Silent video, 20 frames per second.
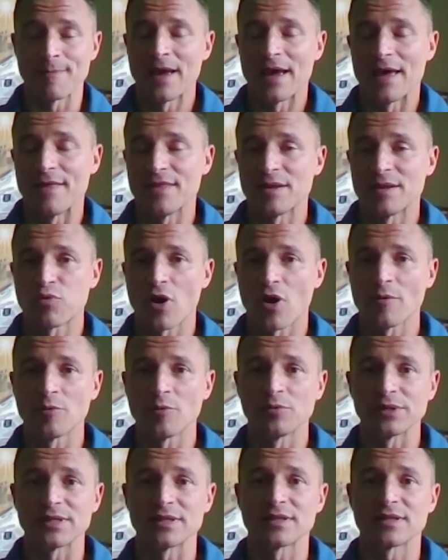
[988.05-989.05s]
And then
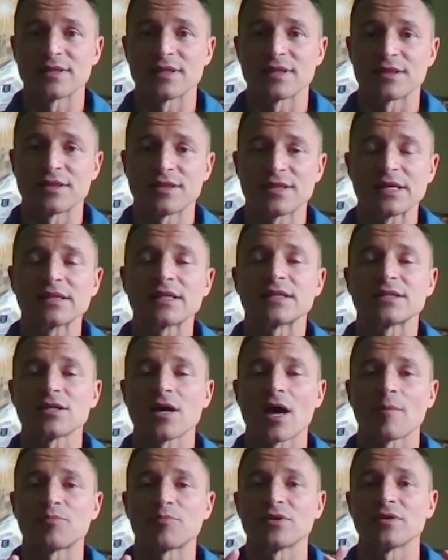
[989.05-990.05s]
probably the thing that
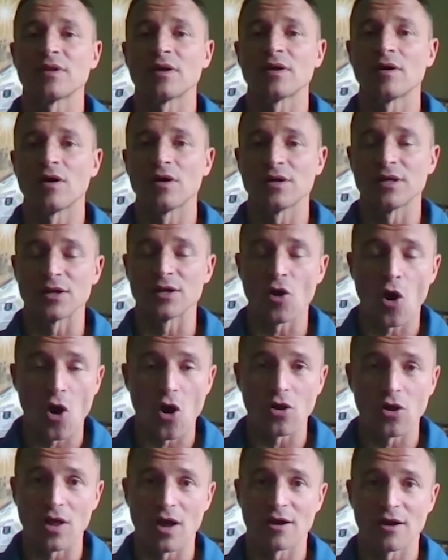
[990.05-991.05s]
topped it
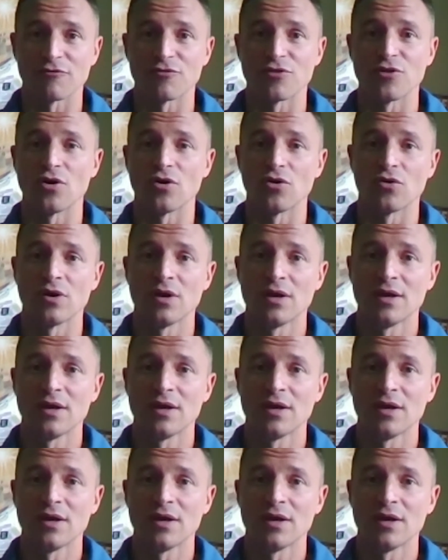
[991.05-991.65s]
all off, though,